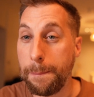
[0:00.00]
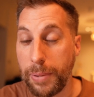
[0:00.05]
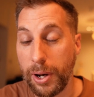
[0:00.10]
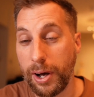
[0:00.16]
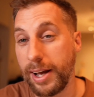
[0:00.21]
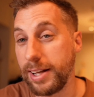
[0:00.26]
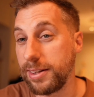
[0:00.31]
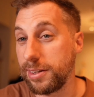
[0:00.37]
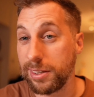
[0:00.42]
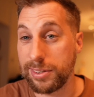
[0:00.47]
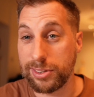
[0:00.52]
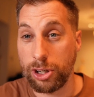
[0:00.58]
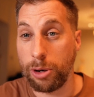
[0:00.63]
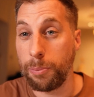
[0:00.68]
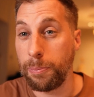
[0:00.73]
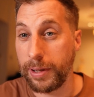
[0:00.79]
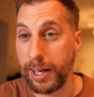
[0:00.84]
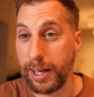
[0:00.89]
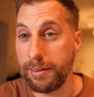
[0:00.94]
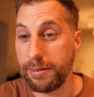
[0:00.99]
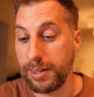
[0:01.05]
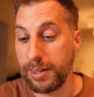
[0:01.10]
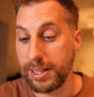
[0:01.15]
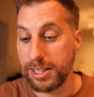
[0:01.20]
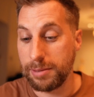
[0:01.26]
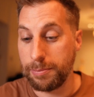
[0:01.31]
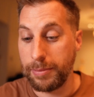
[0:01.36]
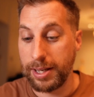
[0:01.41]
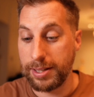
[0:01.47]
but it does complicate
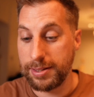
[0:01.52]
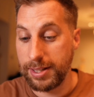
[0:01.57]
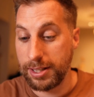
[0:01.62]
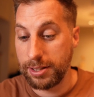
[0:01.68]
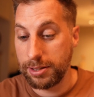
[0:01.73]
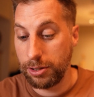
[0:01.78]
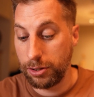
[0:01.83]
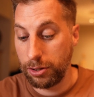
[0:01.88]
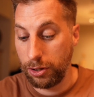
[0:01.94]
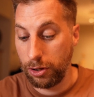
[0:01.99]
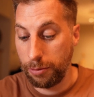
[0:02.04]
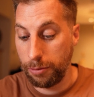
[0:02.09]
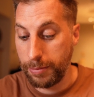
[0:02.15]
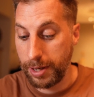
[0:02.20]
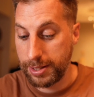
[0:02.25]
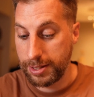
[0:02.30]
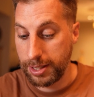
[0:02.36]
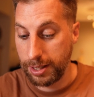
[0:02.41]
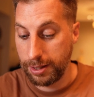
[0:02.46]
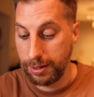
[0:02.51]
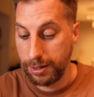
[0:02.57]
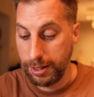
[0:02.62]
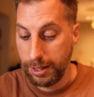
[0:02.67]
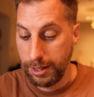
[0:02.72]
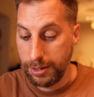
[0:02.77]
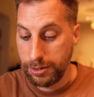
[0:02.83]
things and makes things look a lot messier.